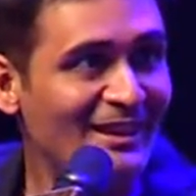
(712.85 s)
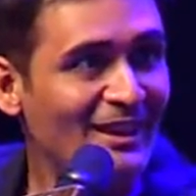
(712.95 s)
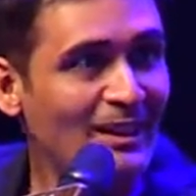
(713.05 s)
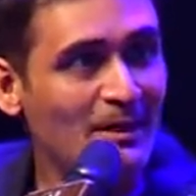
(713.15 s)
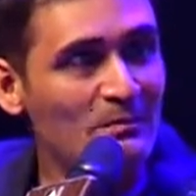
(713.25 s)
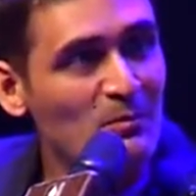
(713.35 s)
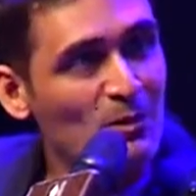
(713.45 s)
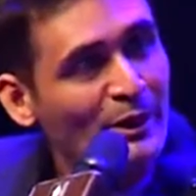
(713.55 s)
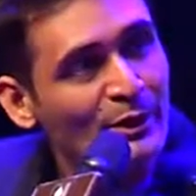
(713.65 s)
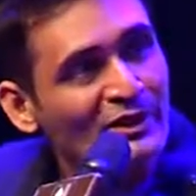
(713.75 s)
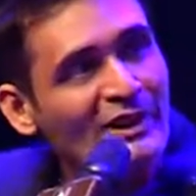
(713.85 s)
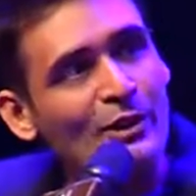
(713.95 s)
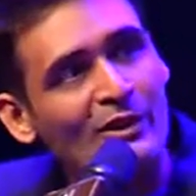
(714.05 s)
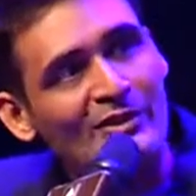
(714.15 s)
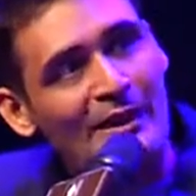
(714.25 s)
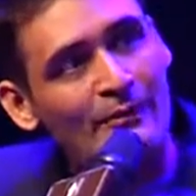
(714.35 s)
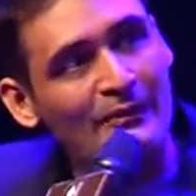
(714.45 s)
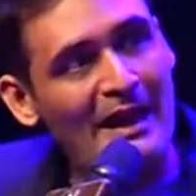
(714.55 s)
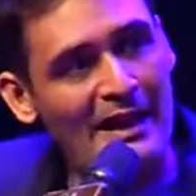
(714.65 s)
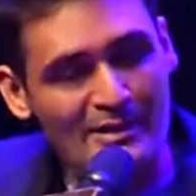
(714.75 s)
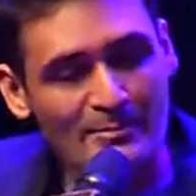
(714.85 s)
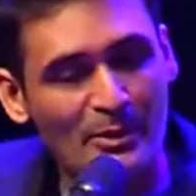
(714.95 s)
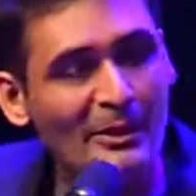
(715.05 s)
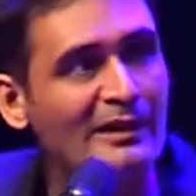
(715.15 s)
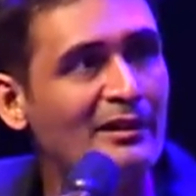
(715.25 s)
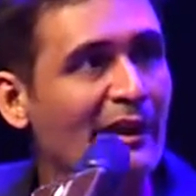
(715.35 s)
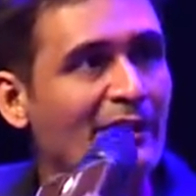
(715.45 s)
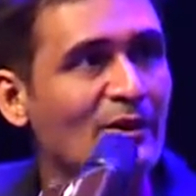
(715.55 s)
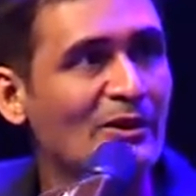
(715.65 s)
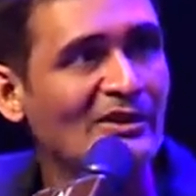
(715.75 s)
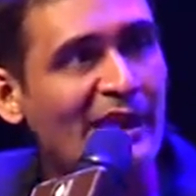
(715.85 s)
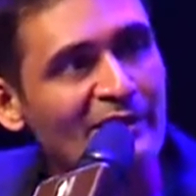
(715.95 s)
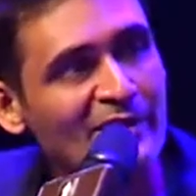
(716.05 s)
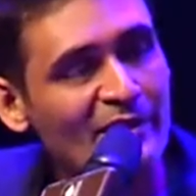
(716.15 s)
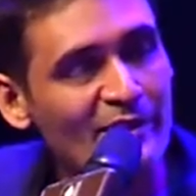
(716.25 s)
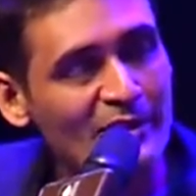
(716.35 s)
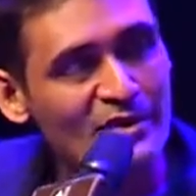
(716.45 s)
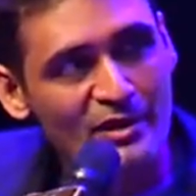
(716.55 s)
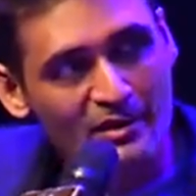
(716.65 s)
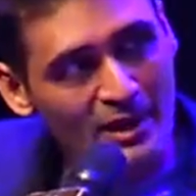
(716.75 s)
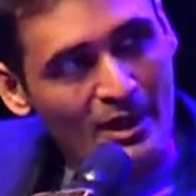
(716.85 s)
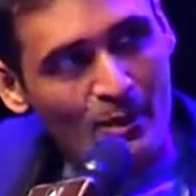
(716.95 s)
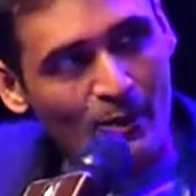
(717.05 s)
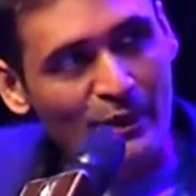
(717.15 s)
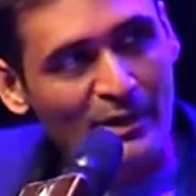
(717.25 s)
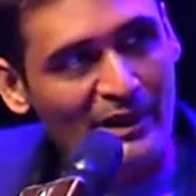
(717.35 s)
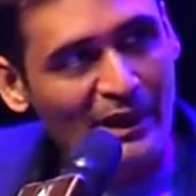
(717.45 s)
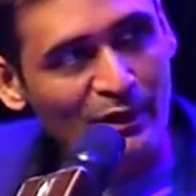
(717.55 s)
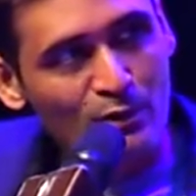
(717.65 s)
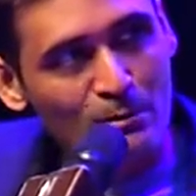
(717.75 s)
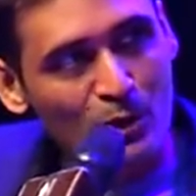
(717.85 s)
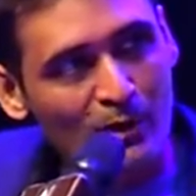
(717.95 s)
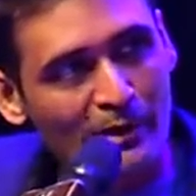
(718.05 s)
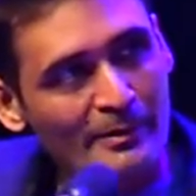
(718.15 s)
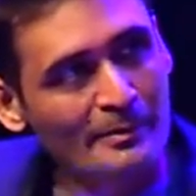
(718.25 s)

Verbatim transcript: Um, what do you see yourself as between like you know science and religion? What do you connect to more?